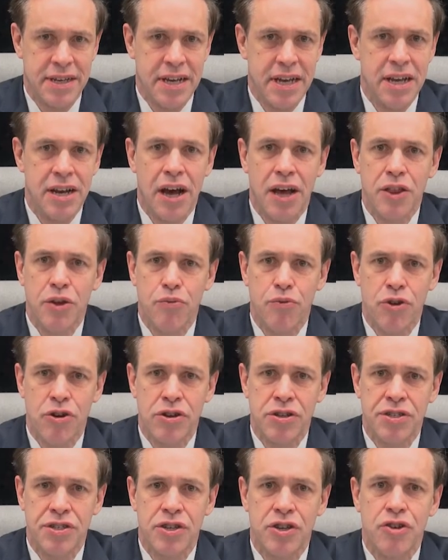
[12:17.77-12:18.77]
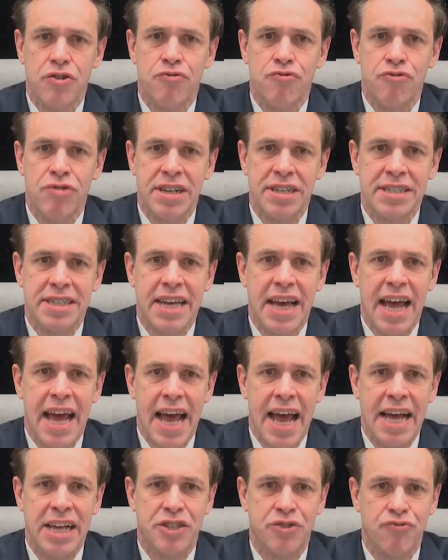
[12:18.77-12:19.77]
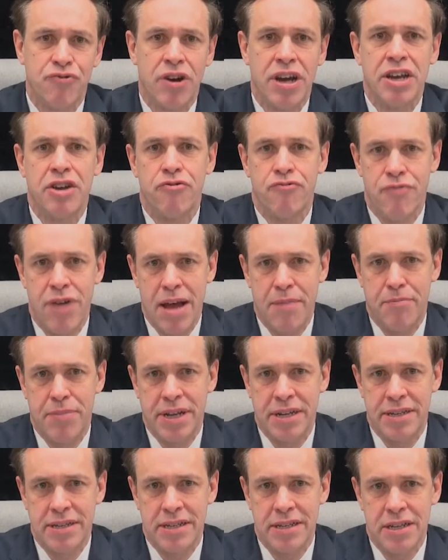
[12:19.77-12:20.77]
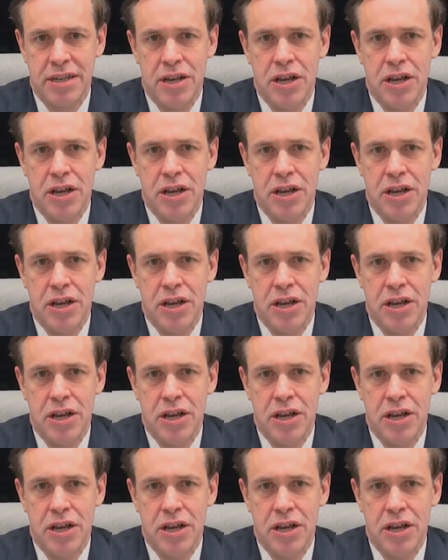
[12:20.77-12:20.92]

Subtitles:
In other words, risk has run rampant.